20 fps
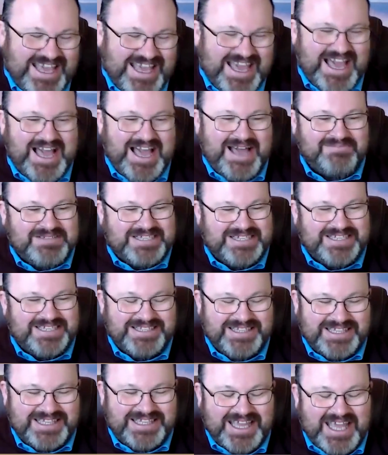Yeah,
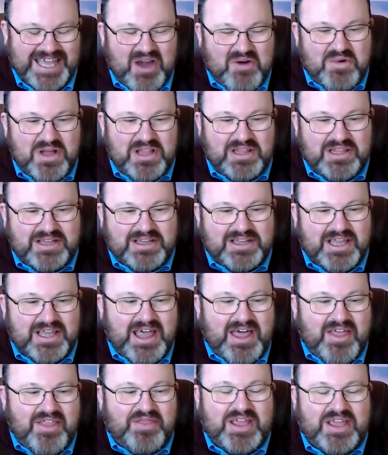absolutely. Well, look,
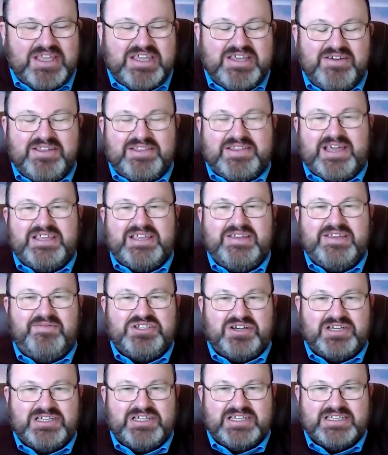thank you for
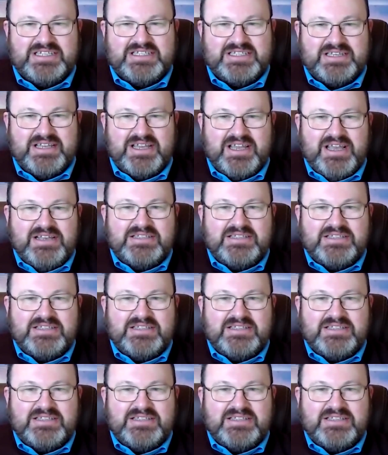joining us.